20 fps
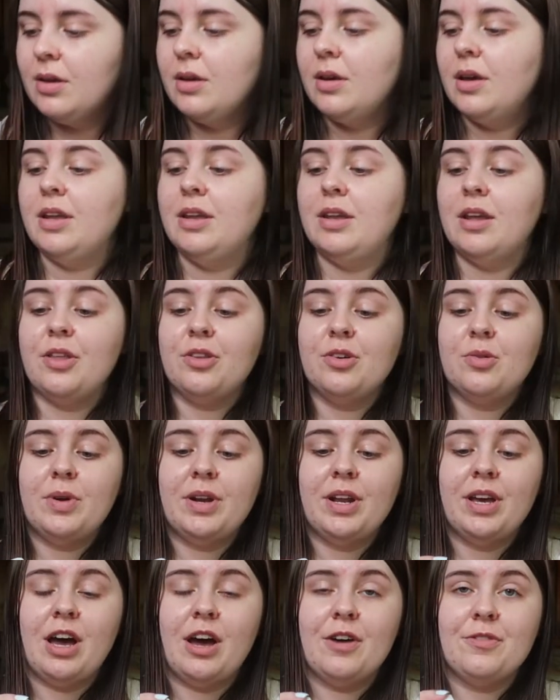Another
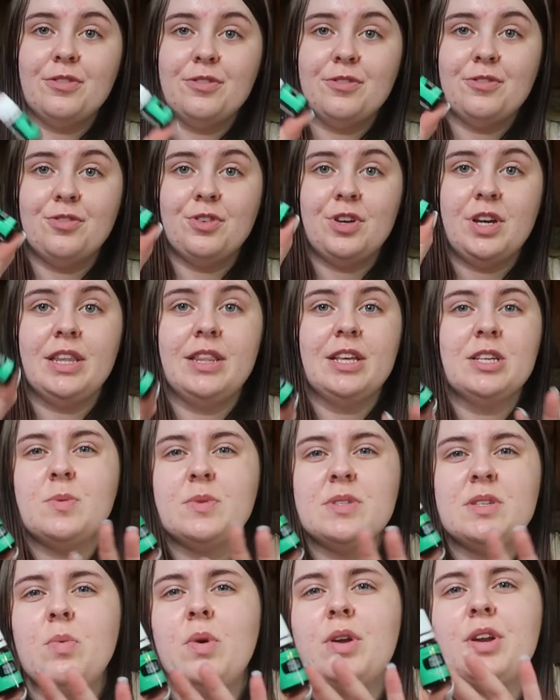one I got for free. This
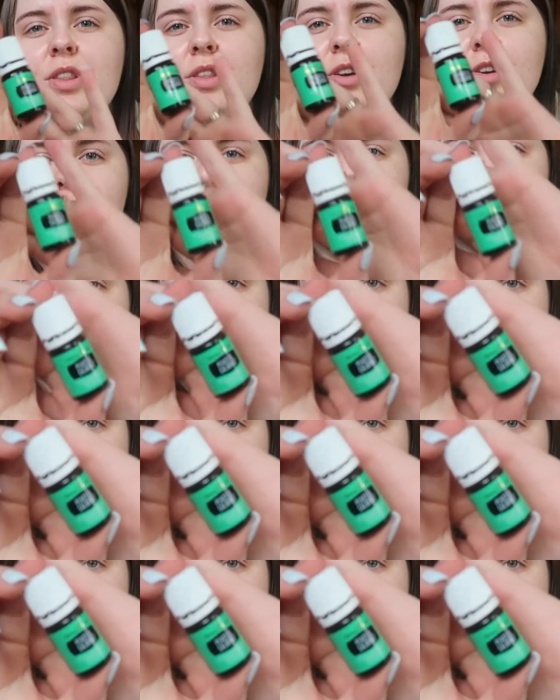wasn't one of their free